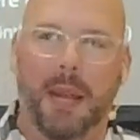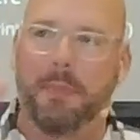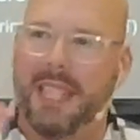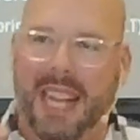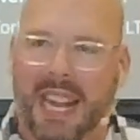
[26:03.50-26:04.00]

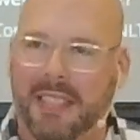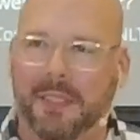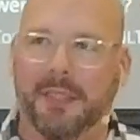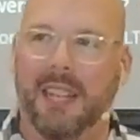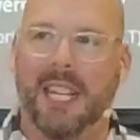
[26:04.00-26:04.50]
empty
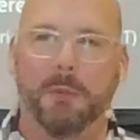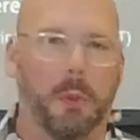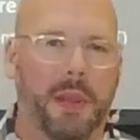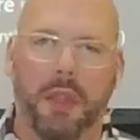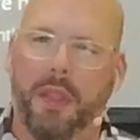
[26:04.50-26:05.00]
exercise
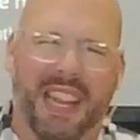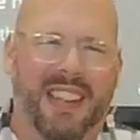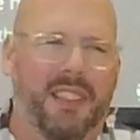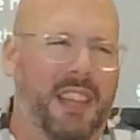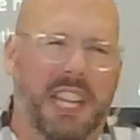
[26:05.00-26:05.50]
where we
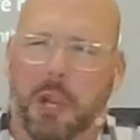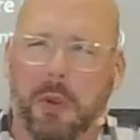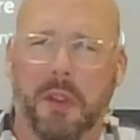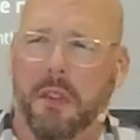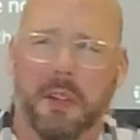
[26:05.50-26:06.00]
thank the
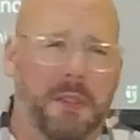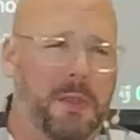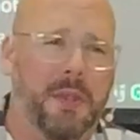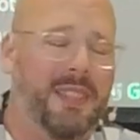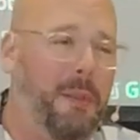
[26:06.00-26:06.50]
universe
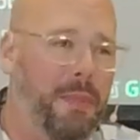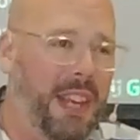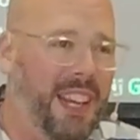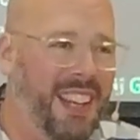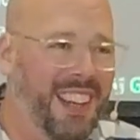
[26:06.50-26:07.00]
or
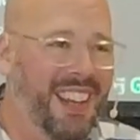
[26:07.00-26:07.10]
something